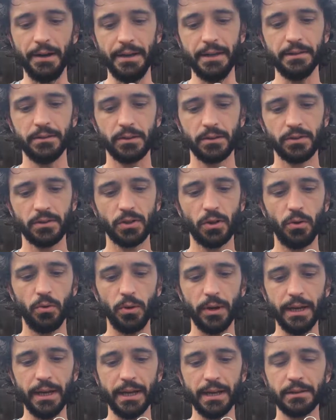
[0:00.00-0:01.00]
On it,
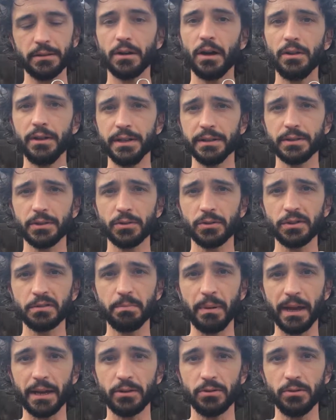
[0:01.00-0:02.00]
so it gets all these little
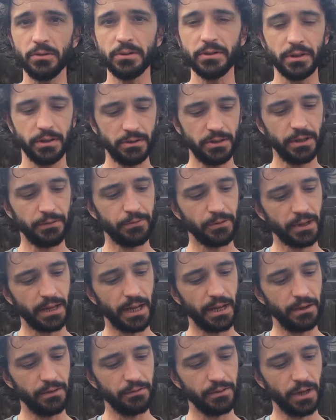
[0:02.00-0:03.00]
speckles and
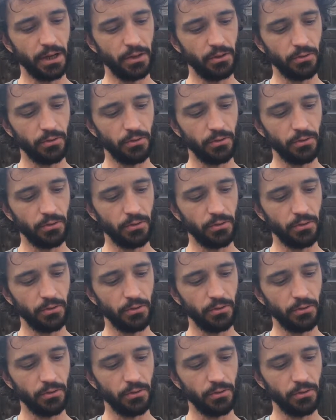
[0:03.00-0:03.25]
different kind of